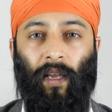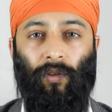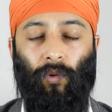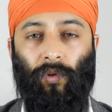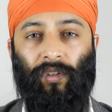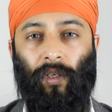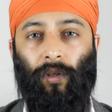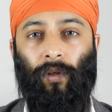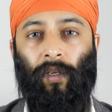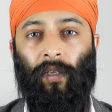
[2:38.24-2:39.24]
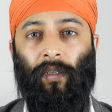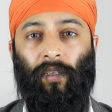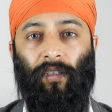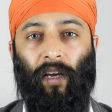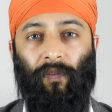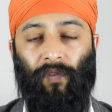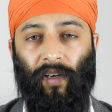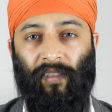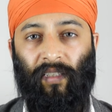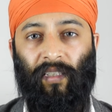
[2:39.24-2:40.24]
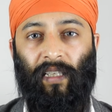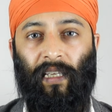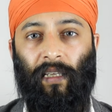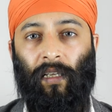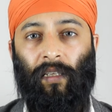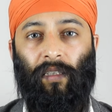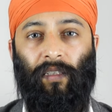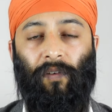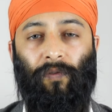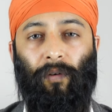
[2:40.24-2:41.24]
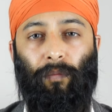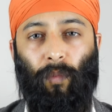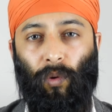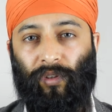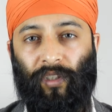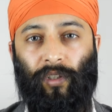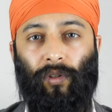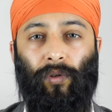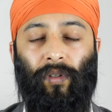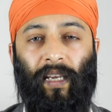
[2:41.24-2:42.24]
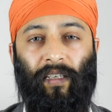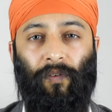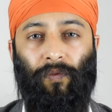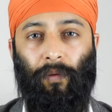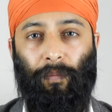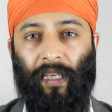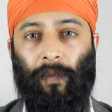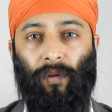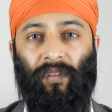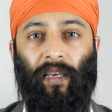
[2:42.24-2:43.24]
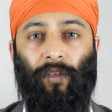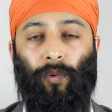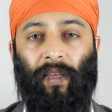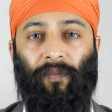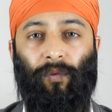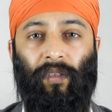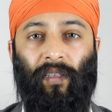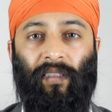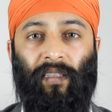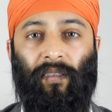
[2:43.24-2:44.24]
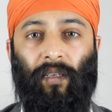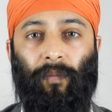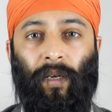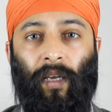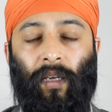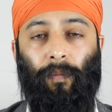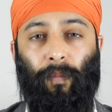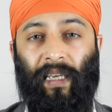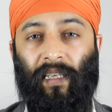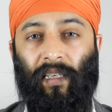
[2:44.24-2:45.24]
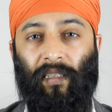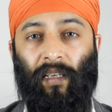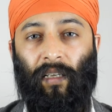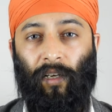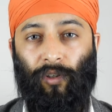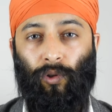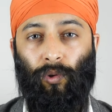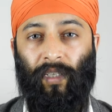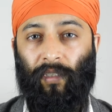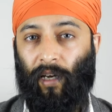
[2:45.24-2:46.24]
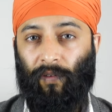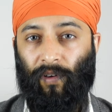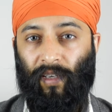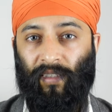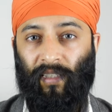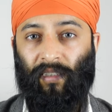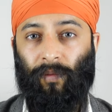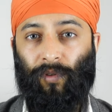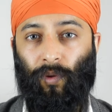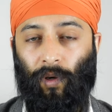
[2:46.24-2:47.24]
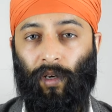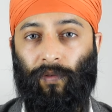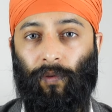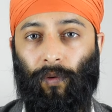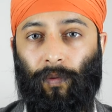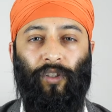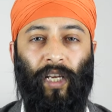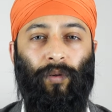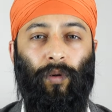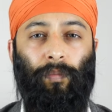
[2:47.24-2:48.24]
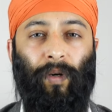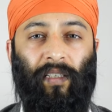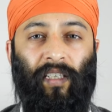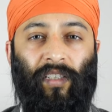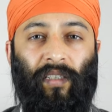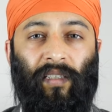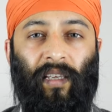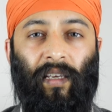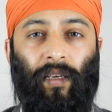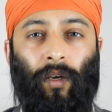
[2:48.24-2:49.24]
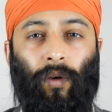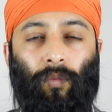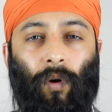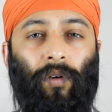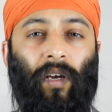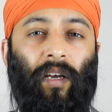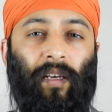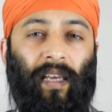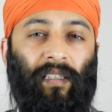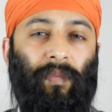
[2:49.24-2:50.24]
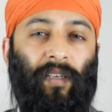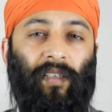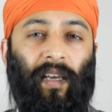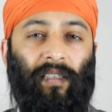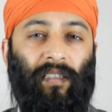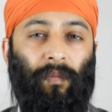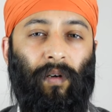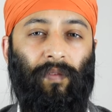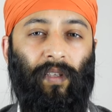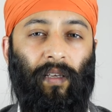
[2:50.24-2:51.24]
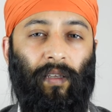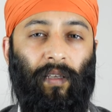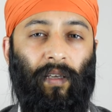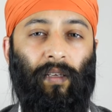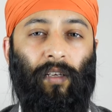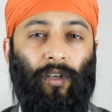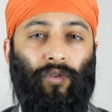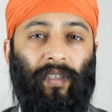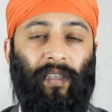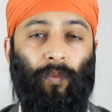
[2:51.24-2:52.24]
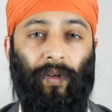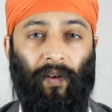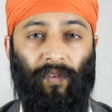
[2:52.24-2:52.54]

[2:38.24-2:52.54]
And also the diversity, the different multitude and different peoples that you will have within the system make it a truly diverse system to work for. General practitioners here won't earn as much as some of the other countries that we have